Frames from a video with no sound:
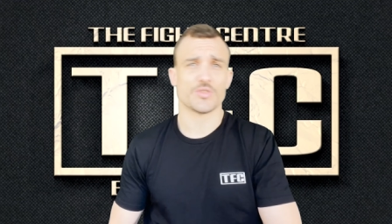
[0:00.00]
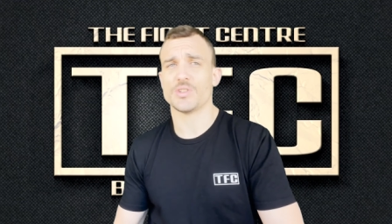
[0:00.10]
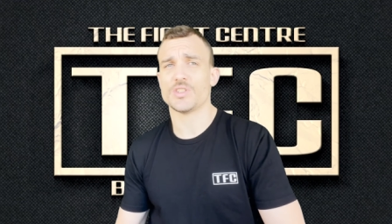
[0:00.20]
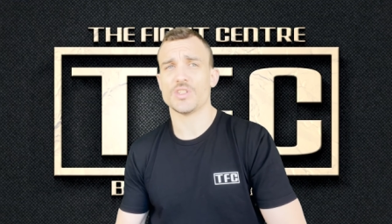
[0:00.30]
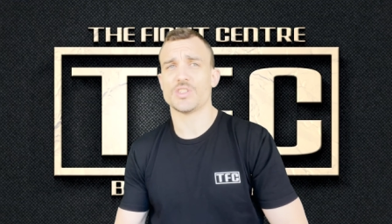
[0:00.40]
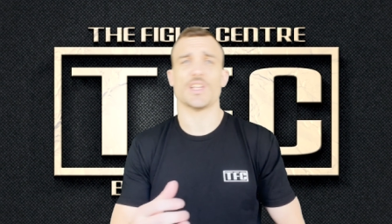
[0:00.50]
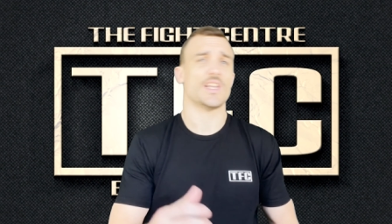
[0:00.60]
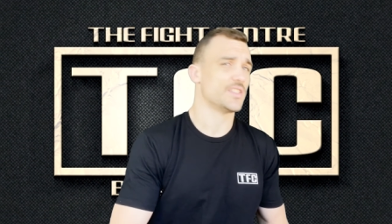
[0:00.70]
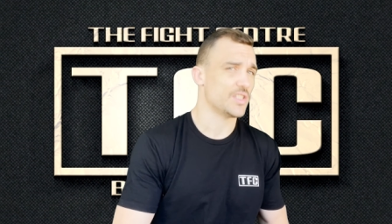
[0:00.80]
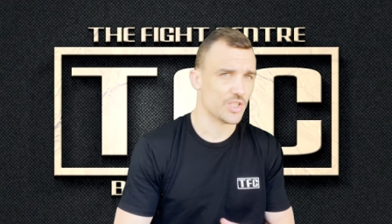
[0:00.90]
switches his
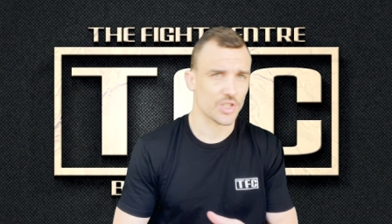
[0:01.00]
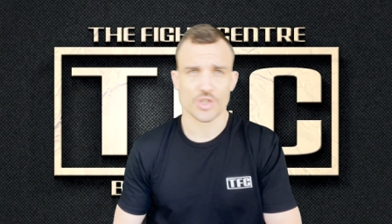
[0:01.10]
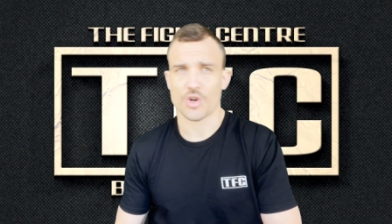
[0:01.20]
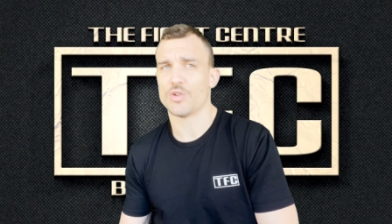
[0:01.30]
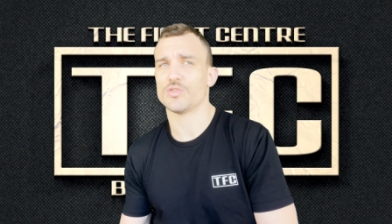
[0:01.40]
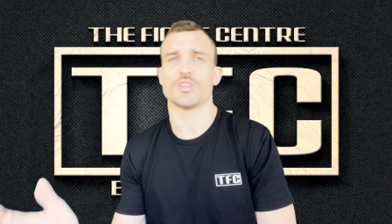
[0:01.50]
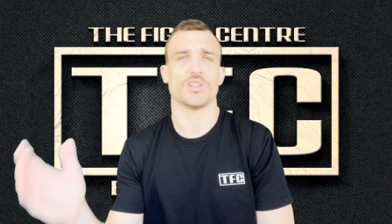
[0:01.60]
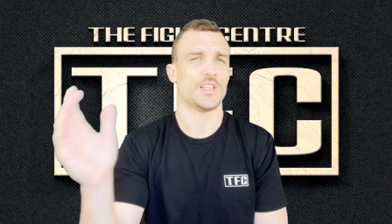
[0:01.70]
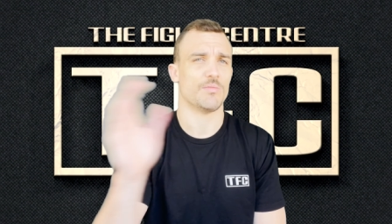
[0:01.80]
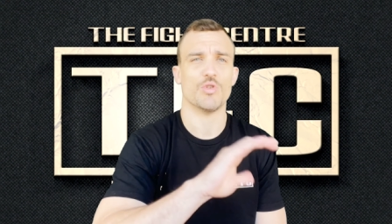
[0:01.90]
stance, and he's just
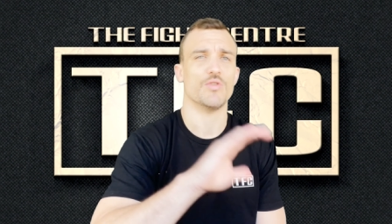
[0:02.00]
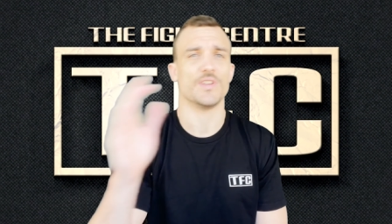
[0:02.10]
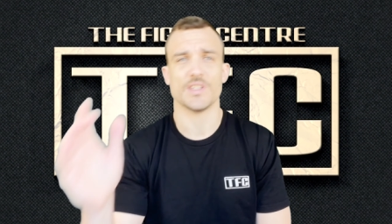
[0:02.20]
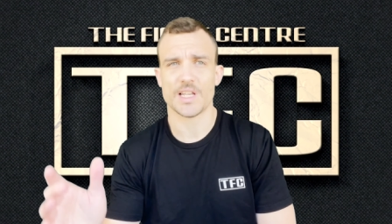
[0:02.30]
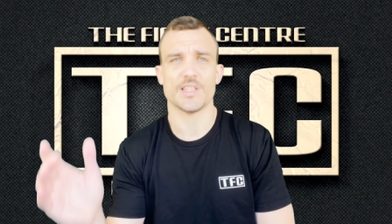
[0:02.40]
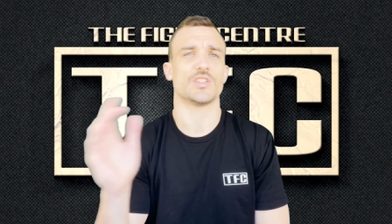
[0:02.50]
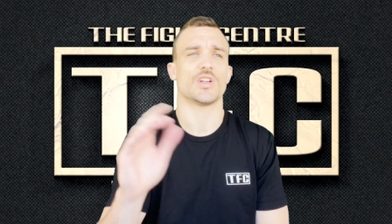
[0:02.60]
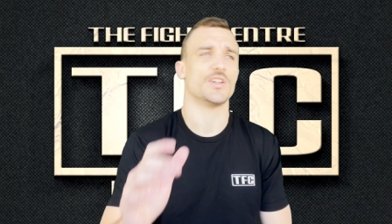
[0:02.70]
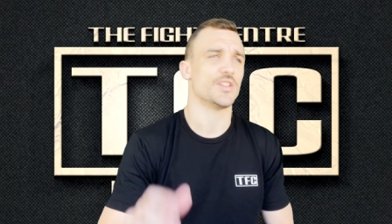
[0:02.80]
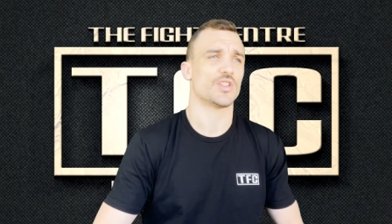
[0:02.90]
constantly moving his head
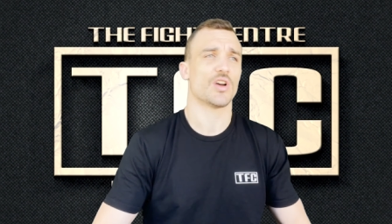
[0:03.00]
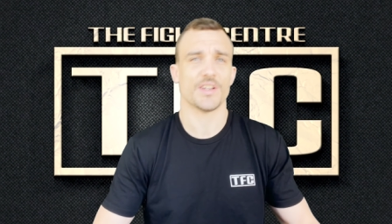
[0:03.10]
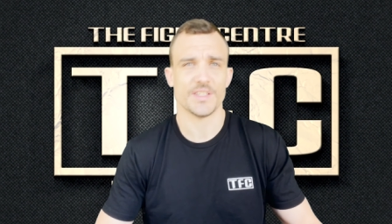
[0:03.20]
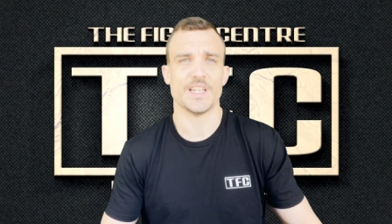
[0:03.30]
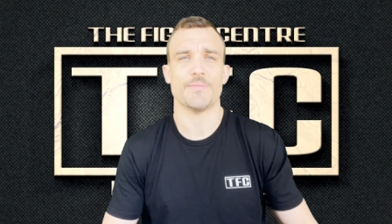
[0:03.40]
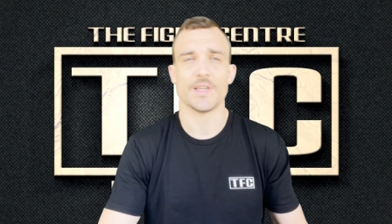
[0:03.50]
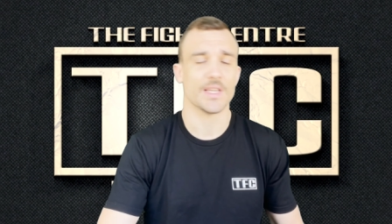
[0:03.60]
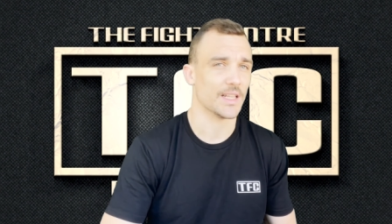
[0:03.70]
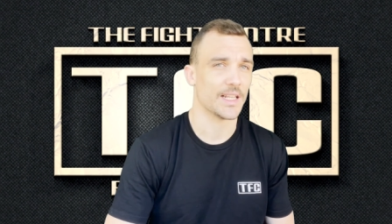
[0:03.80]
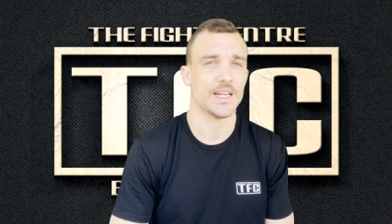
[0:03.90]
side to side and dipping
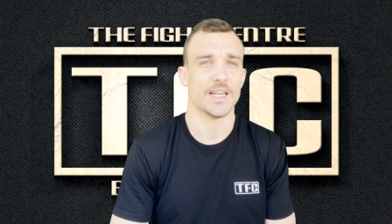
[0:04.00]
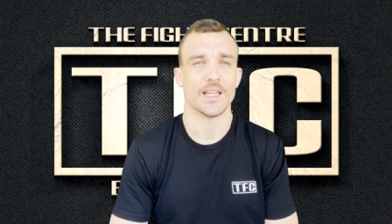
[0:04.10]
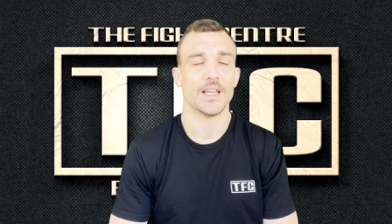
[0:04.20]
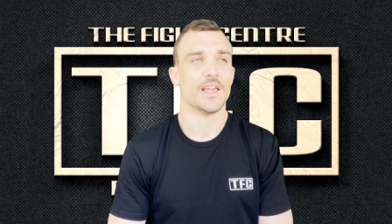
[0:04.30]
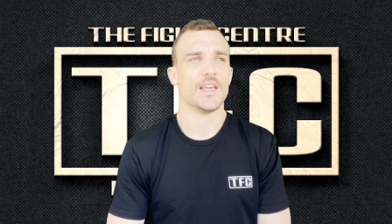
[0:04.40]
and leaning